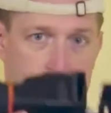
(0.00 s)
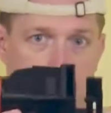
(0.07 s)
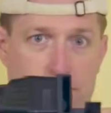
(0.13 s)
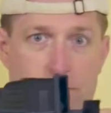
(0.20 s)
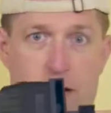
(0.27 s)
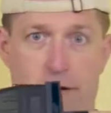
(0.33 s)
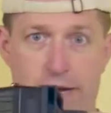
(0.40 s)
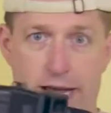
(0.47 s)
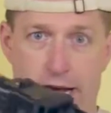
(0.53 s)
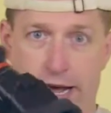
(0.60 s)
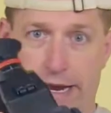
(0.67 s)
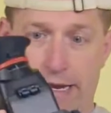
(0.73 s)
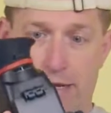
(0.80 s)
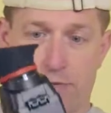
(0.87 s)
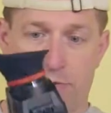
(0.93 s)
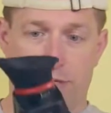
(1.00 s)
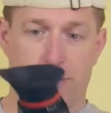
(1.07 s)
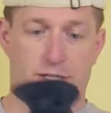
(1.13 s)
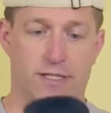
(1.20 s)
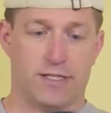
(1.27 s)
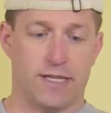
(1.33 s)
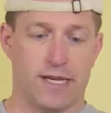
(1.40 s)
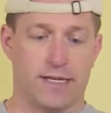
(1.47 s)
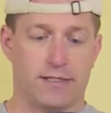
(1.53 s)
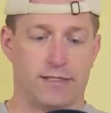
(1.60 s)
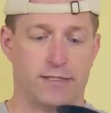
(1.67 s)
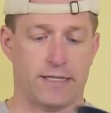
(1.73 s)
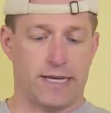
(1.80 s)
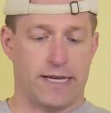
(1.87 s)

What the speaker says: Viewfinder, which is this.